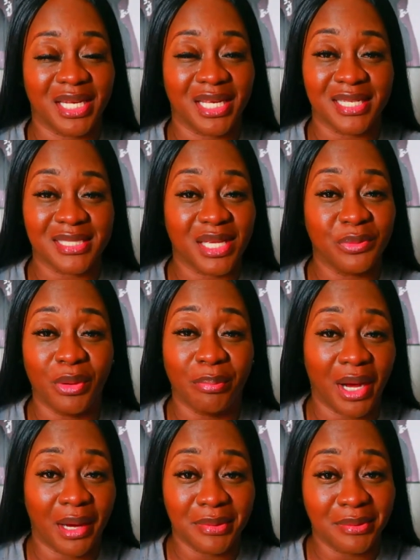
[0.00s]
honey, because he will
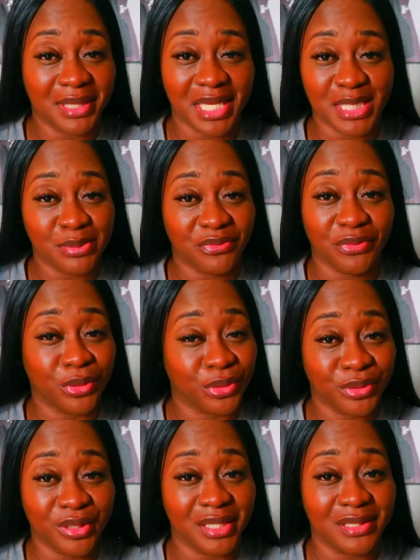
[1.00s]
pop them things before
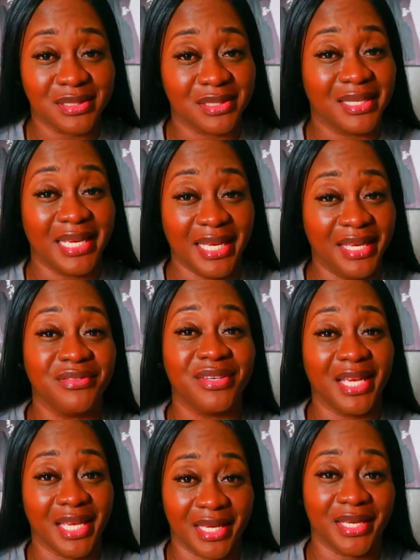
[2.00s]
New Year's Eve
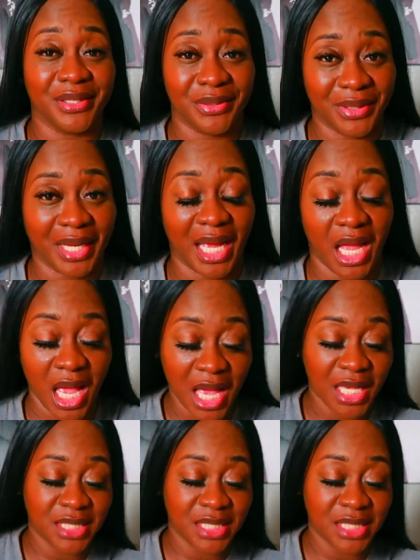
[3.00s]
get here, okay?